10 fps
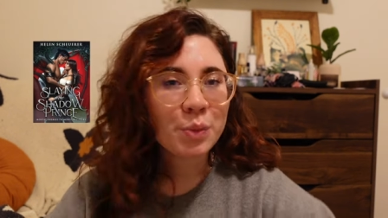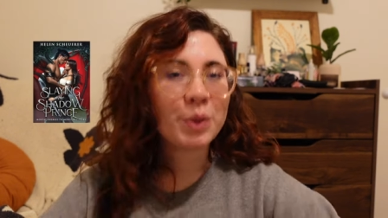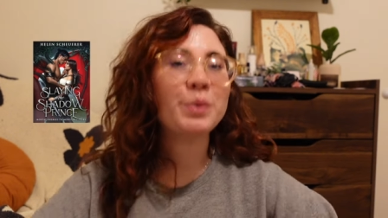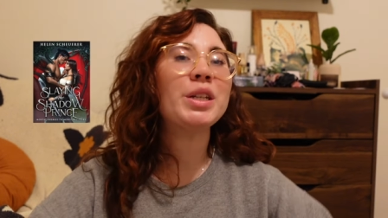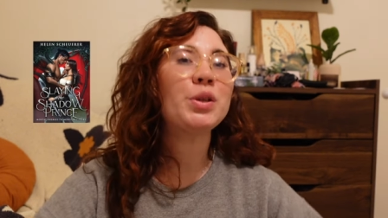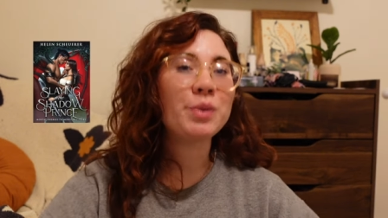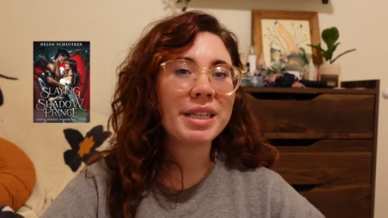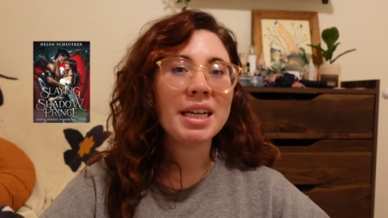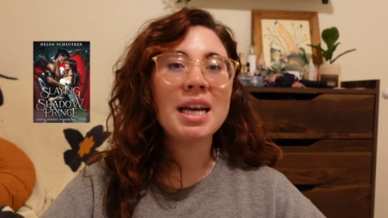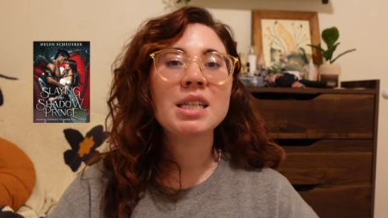What are we
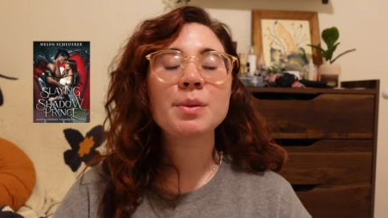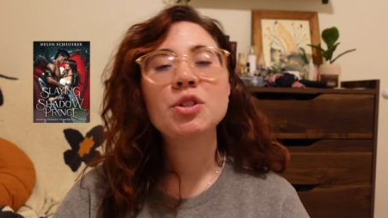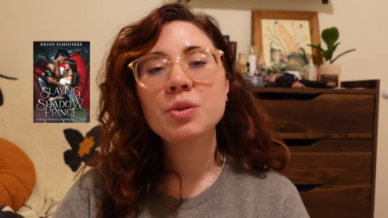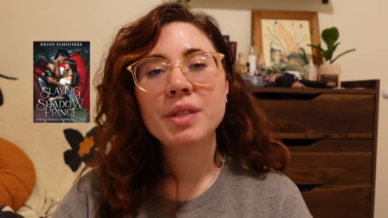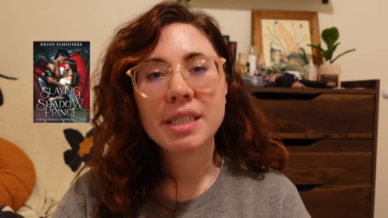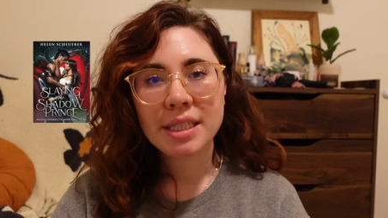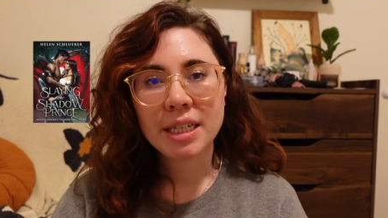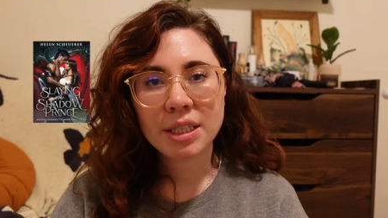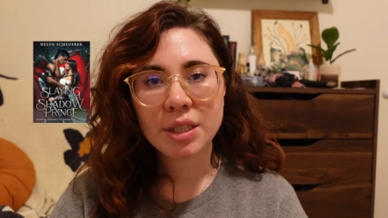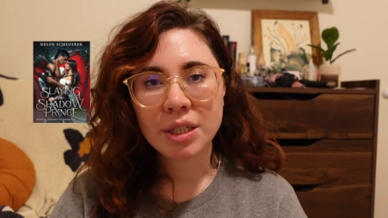doing? Especially with a
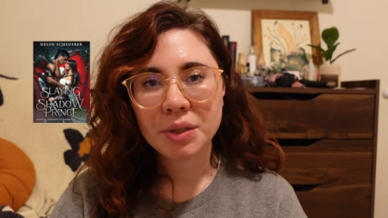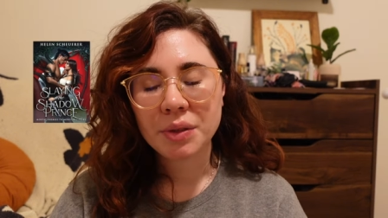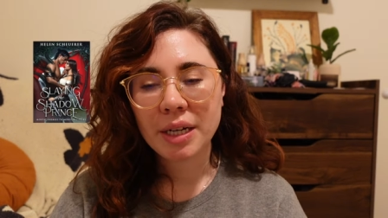standalone.